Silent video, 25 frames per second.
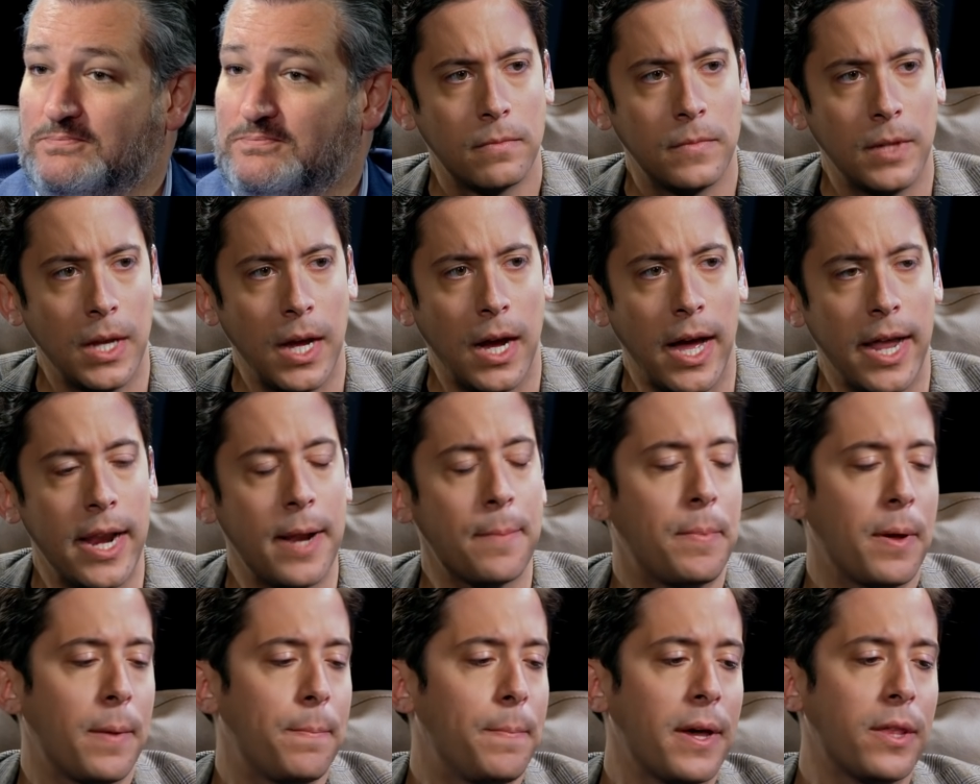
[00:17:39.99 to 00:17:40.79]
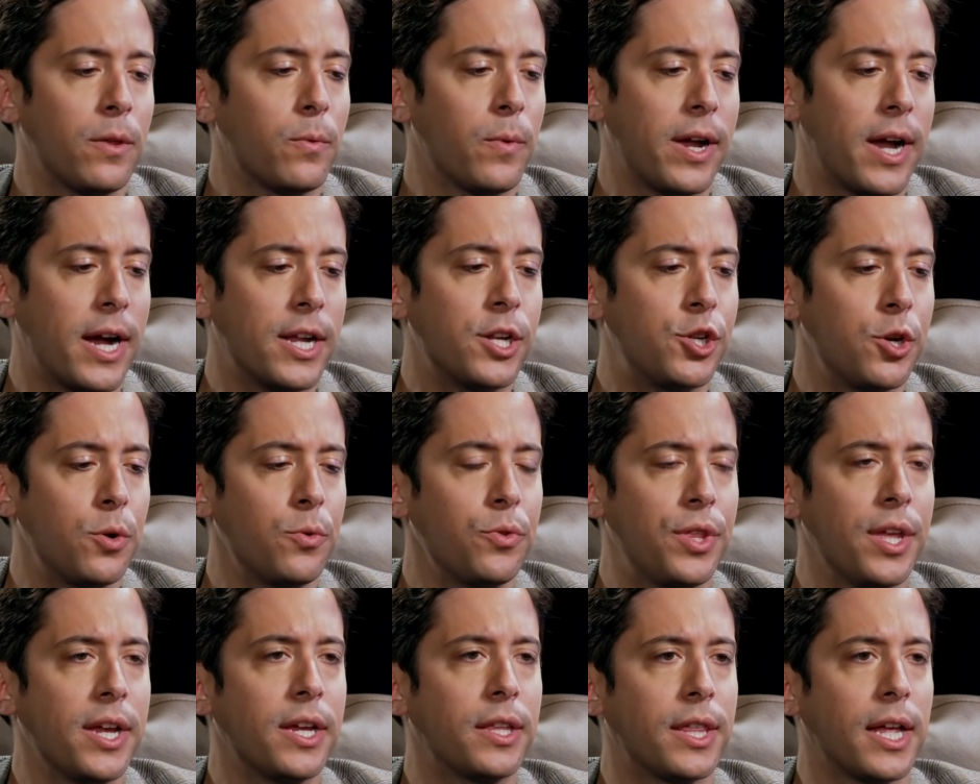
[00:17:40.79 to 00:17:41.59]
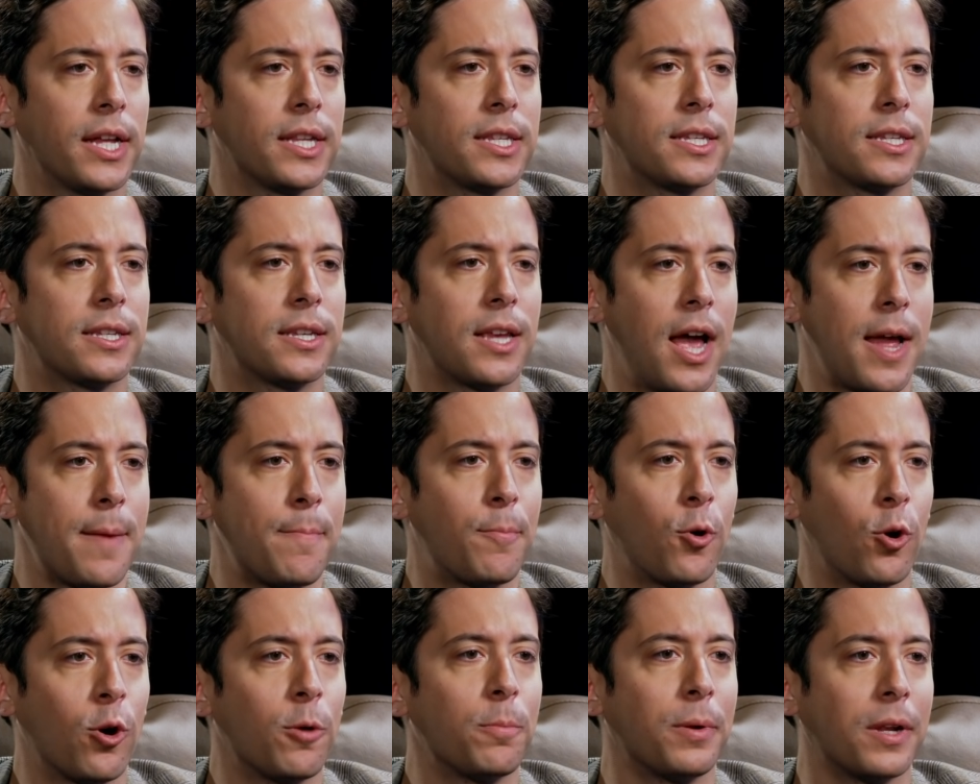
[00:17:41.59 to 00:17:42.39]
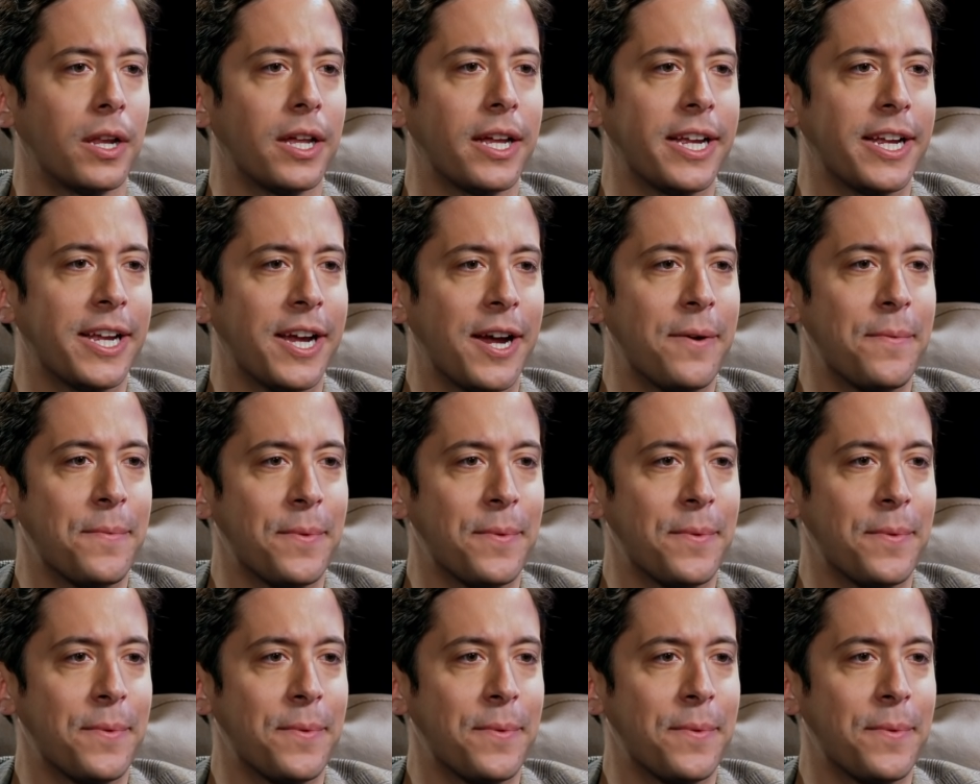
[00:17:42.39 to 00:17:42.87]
Yeah, but by the way, I don't think that's hyperbole.